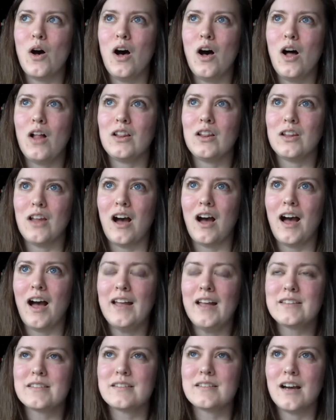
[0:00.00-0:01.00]
a
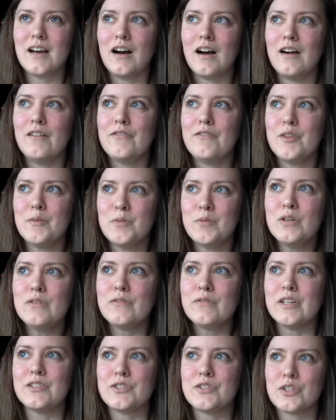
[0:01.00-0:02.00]
lot of the
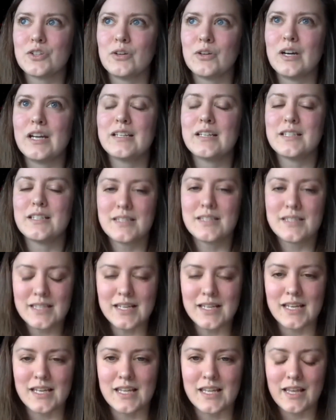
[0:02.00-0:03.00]
movies you're going to
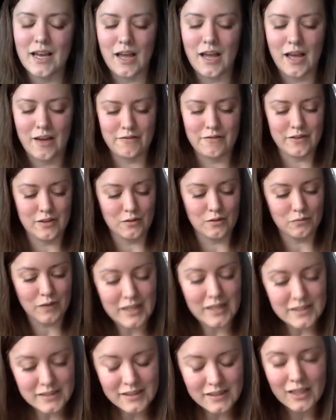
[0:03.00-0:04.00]
see that have either
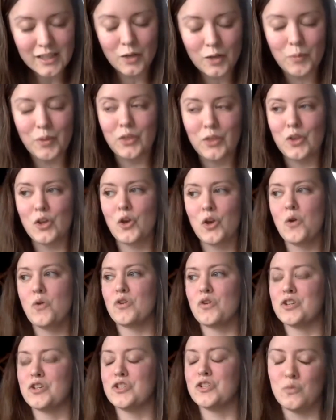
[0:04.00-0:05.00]
resonated with you
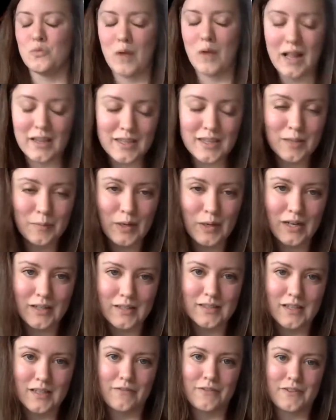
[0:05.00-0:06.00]
or do well at the
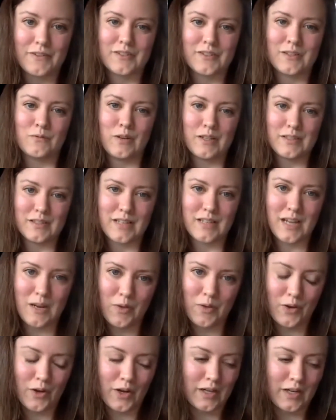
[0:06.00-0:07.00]
box office and resonate
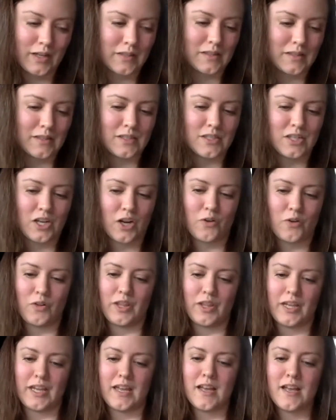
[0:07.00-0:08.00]
with audiences
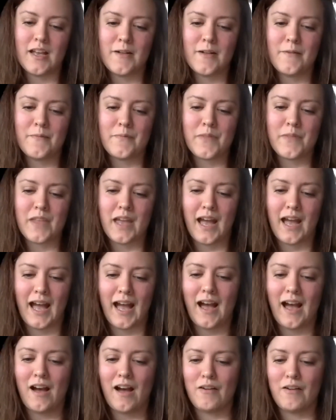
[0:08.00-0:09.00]
generally
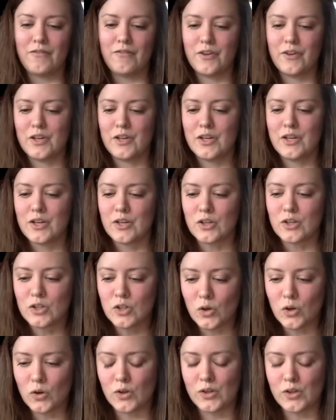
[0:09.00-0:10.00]
have
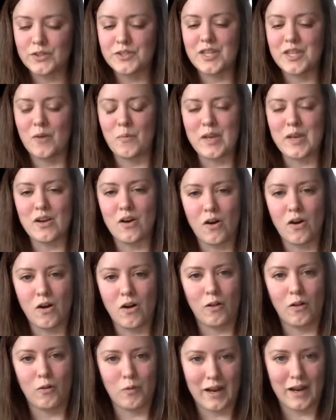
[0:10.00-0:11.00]
goals that we
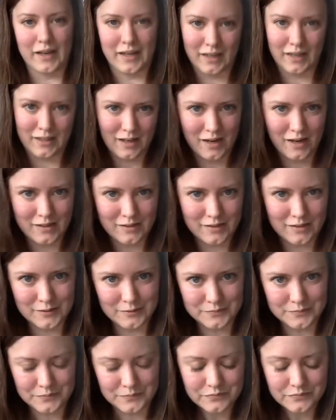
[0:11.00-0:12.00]
all recognize.
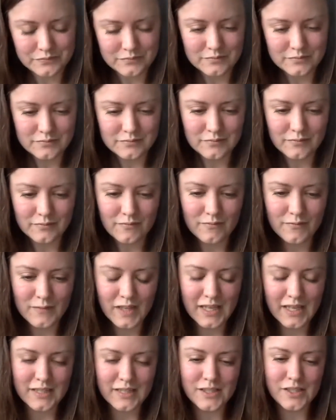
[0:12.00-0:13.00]

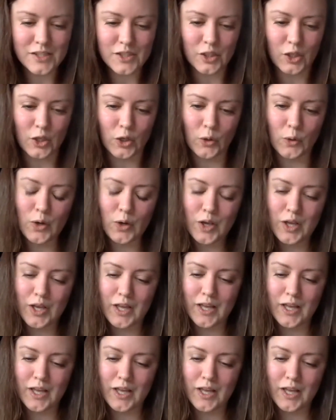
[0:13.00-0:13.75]
And so